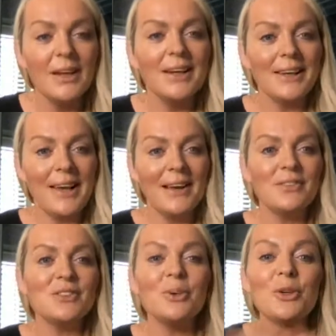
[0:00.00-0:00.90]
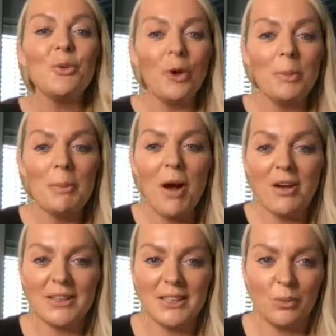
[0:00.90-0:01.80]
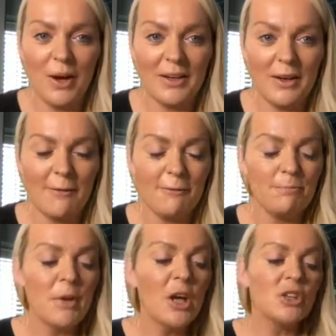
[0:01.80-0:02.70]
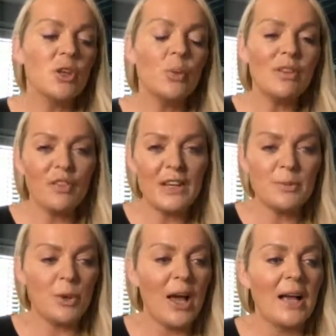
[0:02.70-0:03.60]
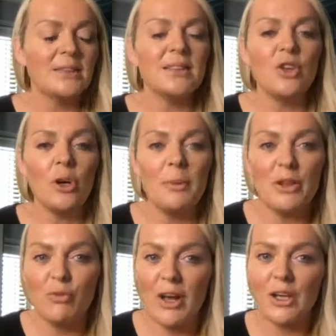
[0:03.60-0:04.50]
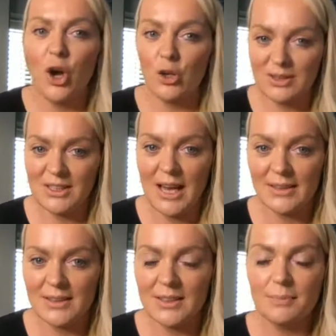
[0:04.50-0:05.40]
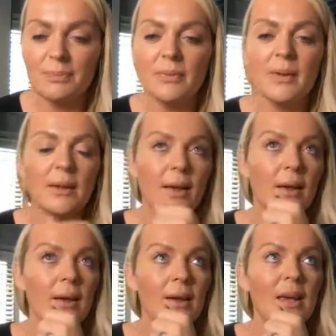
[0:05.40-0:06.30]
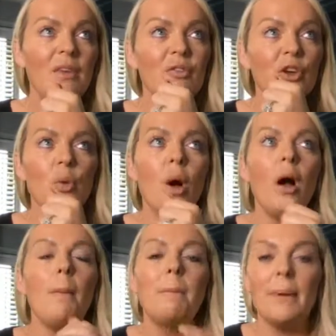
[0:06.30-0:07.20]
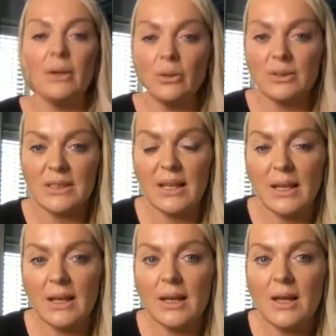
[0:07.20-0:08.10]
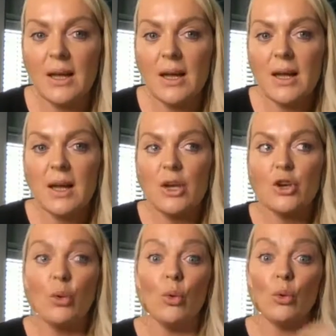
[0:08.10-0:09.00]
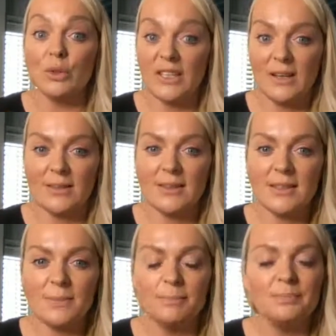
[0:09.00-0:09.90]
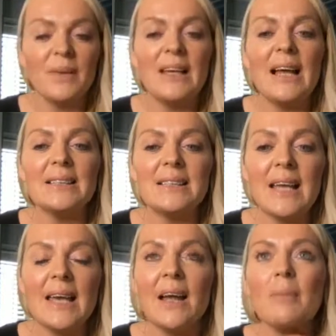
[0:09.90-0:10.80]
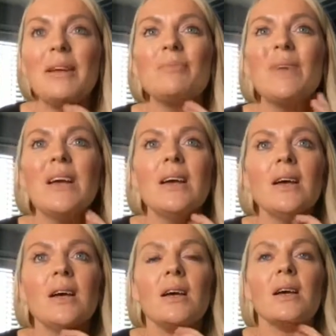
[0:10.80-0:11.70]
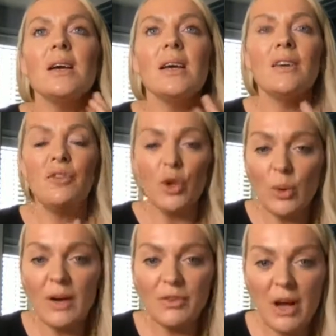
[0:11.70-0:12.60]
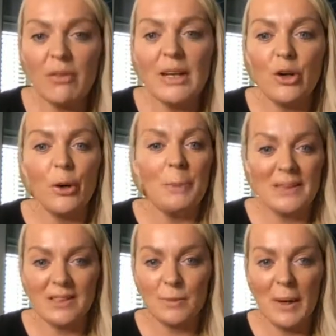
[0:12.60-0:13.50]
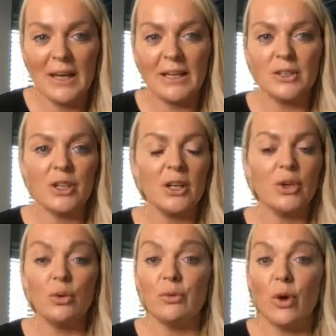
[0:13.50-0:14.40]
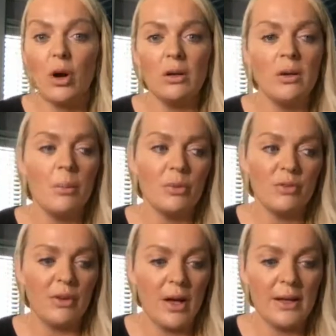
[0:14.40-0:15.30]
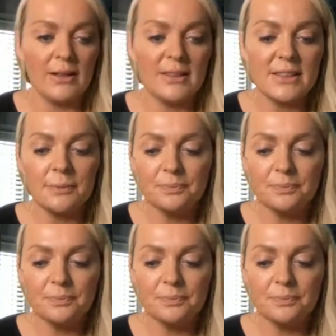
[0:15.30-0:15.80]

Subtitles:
Yeah. So you've got to be marketing well enough. So with Facebook ads, it's got to be the right content. If you are building your audience, let's say, I mean, if you have currently got a business page and you've got a number of likes,